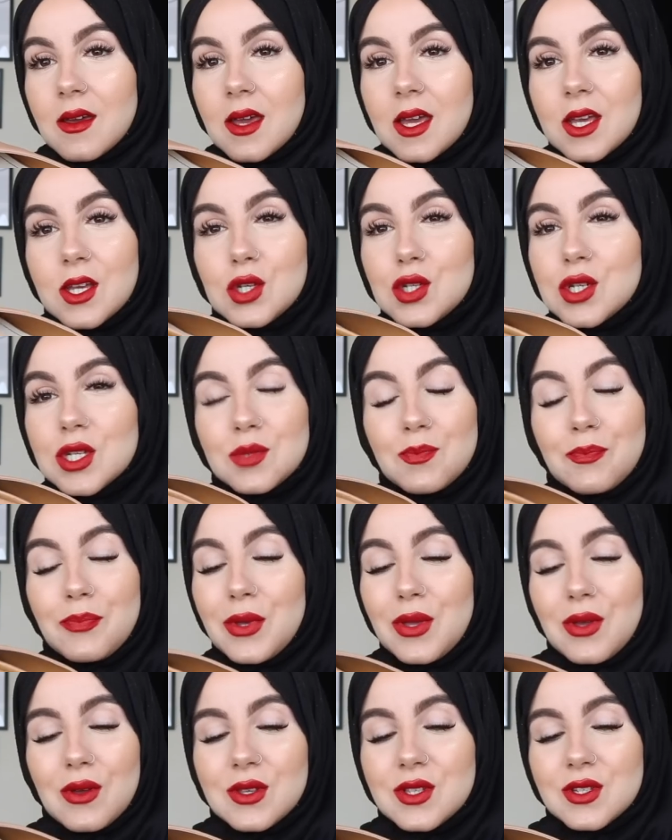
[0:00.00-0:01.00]
it's just
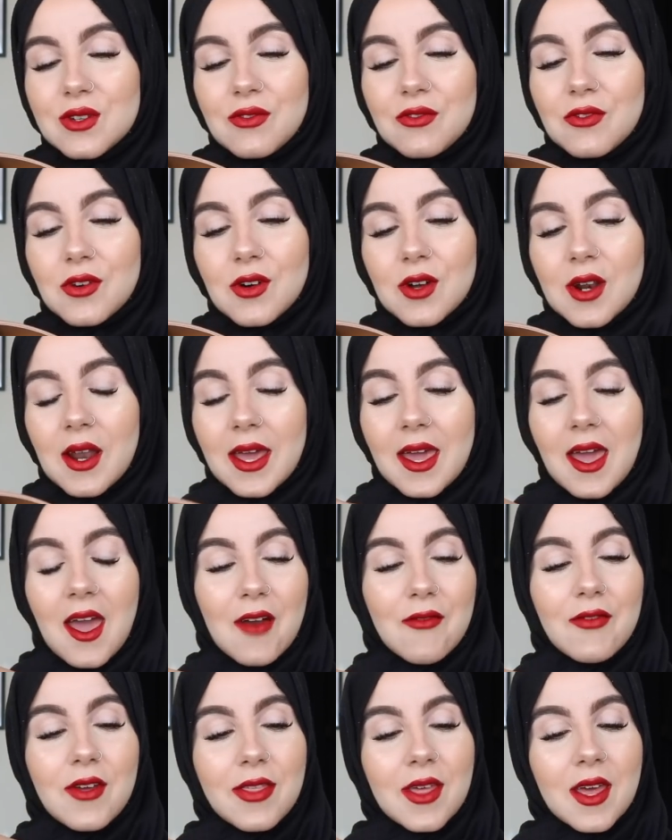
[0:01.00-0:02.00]
beautiful, like
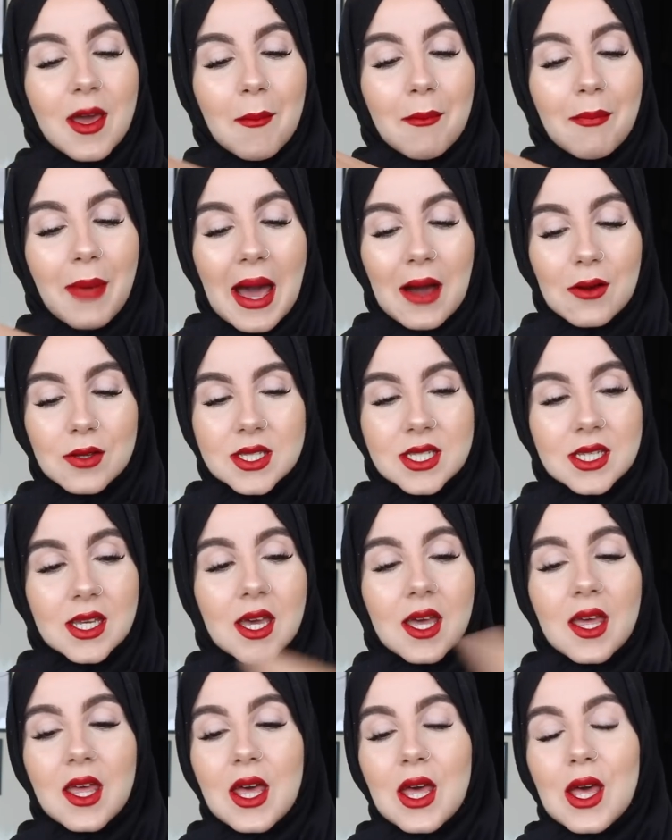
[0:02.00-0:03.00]
everything about
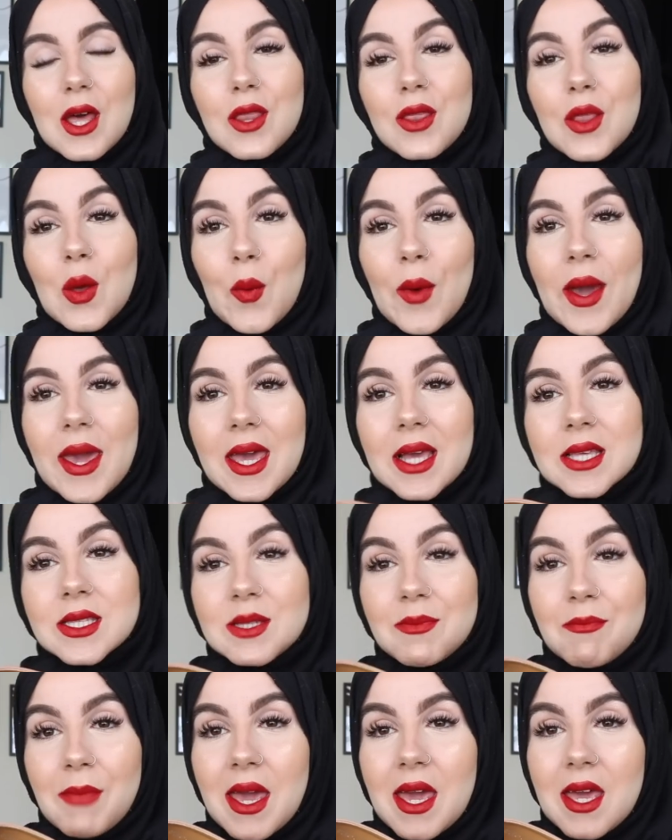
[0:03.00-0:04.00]
it, the way
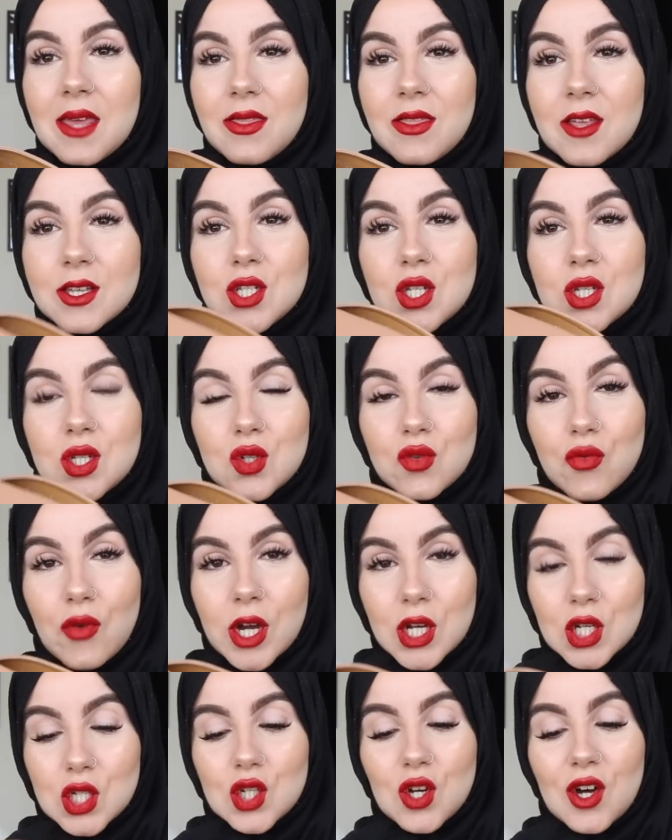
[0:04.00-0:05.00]
it's made, the
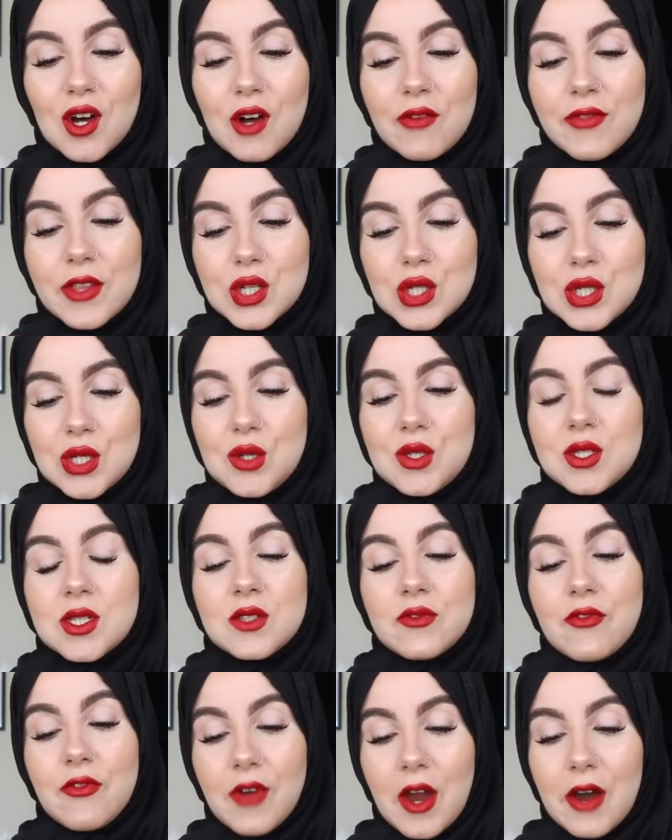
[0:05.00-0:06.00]
structure of the shoes
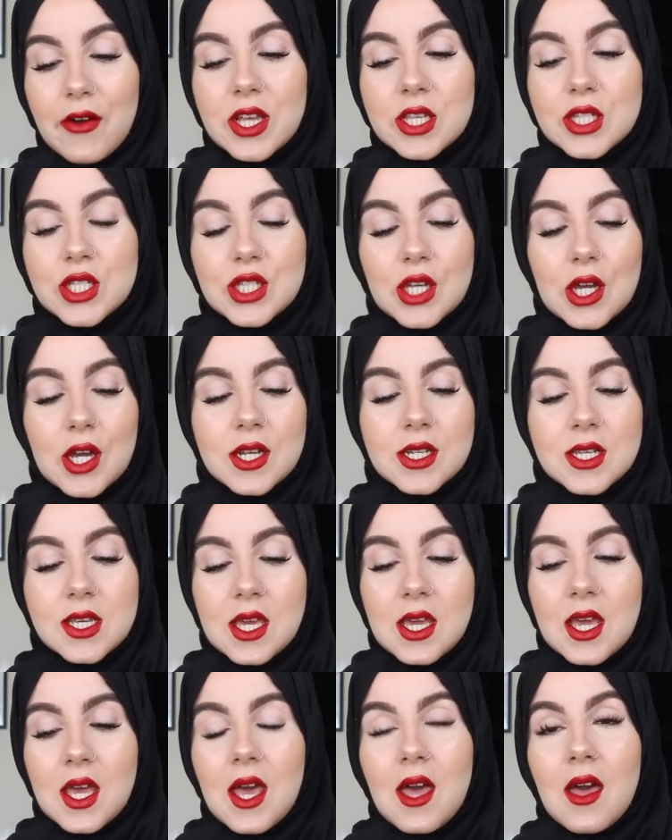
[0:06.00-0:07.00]
is very
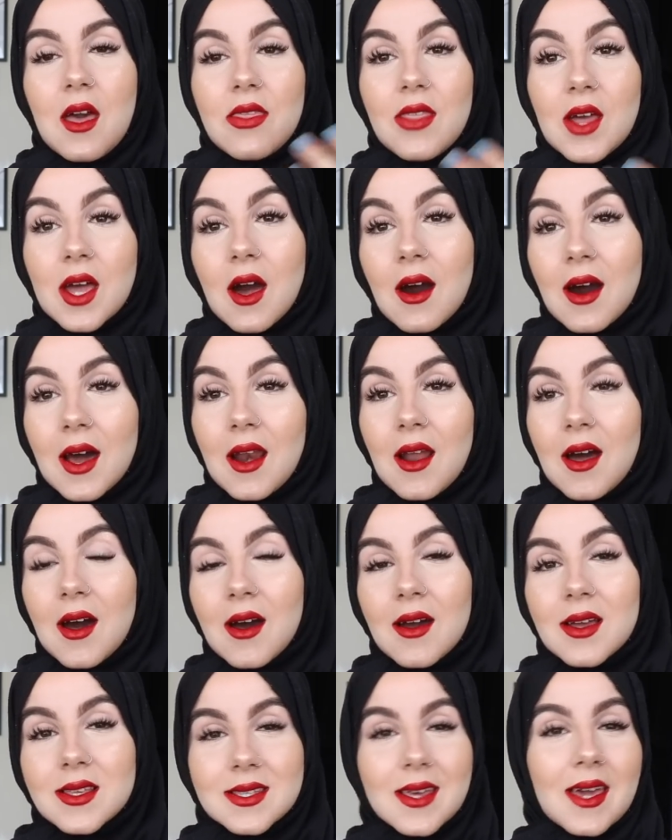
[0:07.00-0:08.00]
sturdy, the
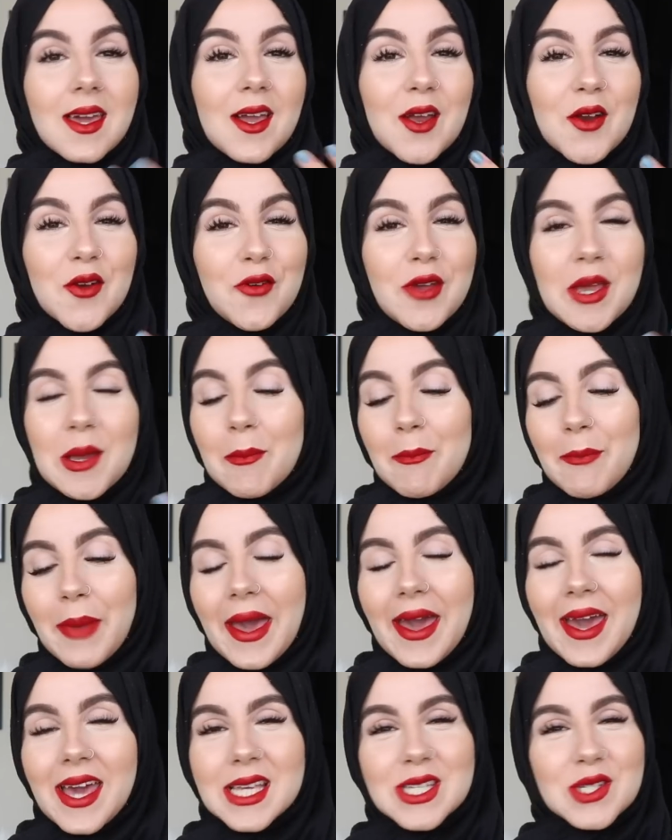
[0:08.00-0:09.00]
color, it's like a cream
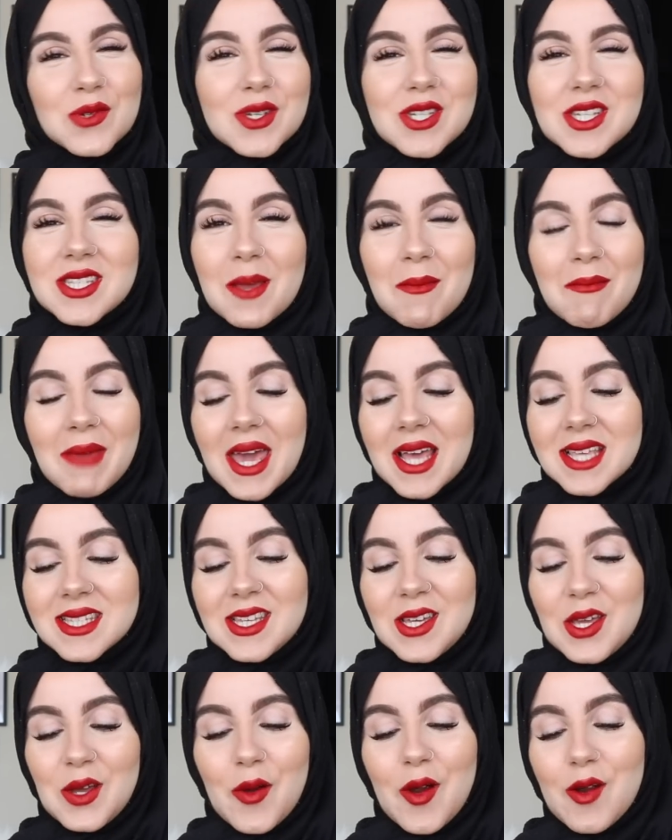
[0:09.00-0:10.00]
beige, which is
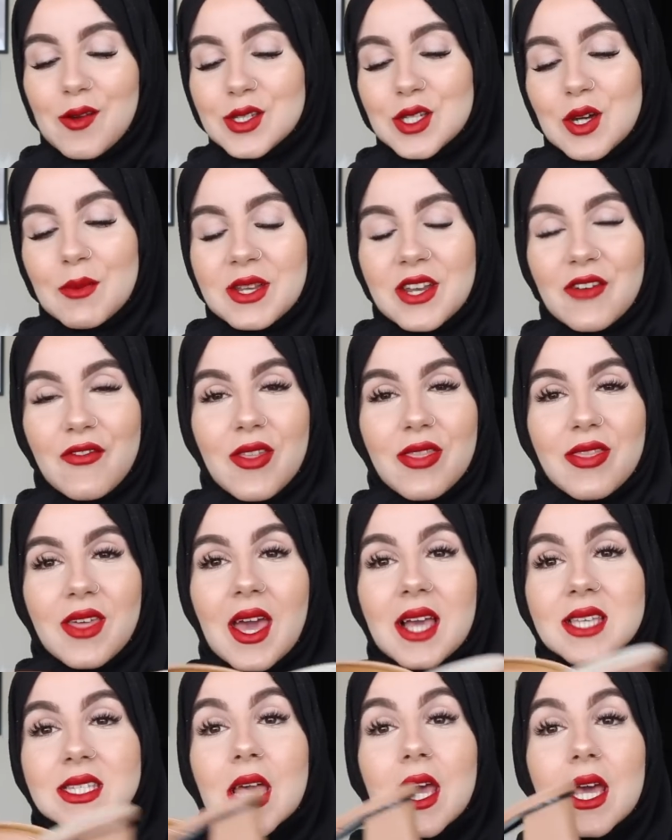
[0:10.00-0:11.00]
amazing, you can wear it with so many different
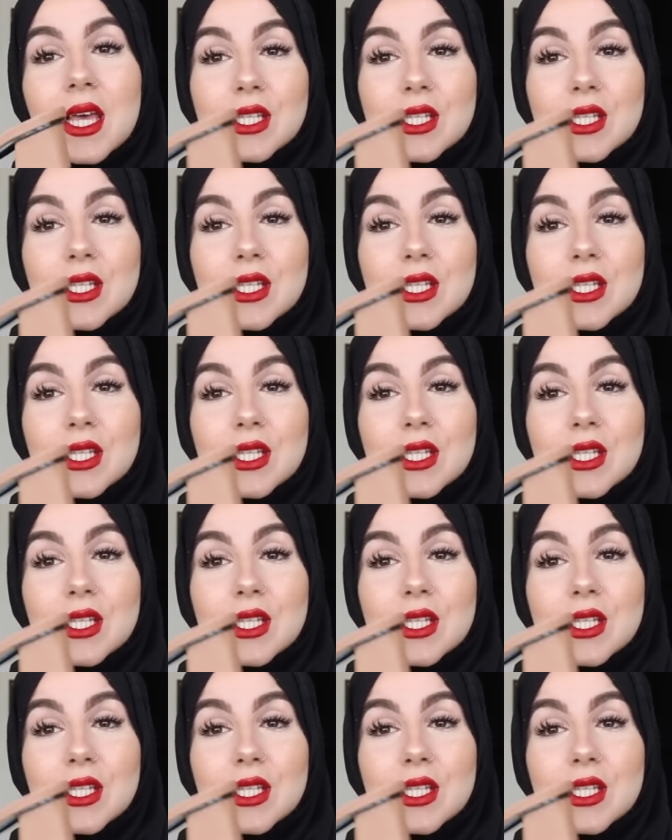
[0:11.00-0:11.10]
things.